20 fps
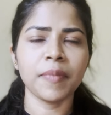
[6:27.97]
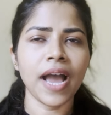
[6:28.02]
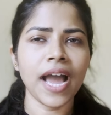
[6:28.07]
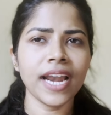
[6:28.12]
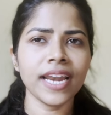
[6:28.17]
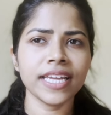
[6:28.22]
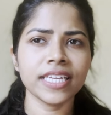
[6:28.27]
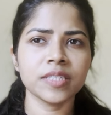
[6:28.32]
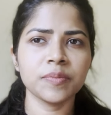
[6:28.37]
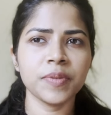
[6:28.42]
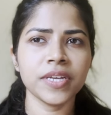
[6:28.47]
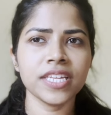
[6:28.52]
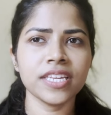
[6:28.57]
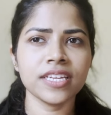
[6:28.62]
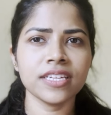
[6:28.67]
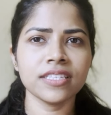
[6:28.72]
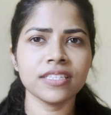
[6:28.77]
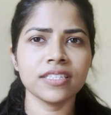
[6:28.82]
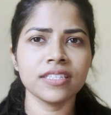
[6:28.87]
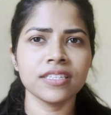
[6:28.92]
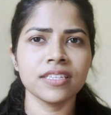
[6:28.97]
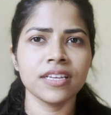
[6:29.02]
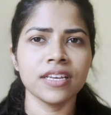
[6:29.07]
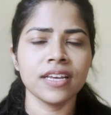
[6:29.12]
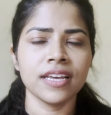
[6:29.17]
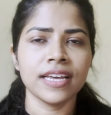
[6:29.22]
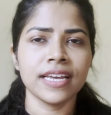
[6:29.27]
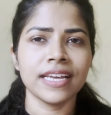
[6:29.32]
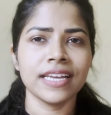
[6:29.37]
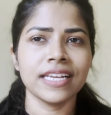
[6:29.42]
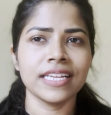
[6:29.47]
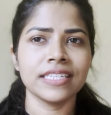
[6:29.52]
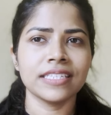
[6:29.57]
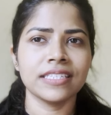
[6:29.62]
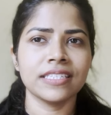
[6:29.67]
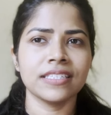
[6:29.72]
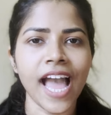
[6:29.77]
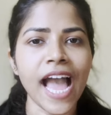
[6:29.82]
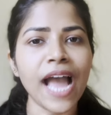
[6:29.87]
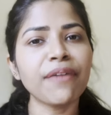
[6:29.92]
Bad experience
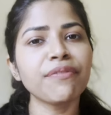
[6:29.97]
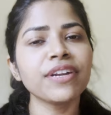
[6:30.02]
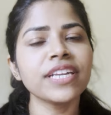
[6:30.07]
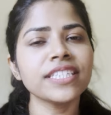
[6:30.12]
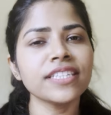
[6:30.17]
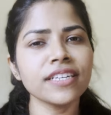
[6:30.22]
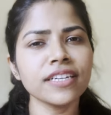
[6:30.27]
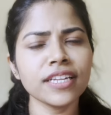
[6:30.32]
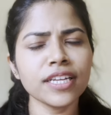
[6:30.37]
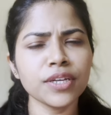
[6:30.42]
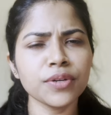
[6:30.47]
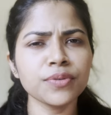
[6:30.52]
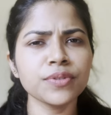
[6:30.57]
is I've recently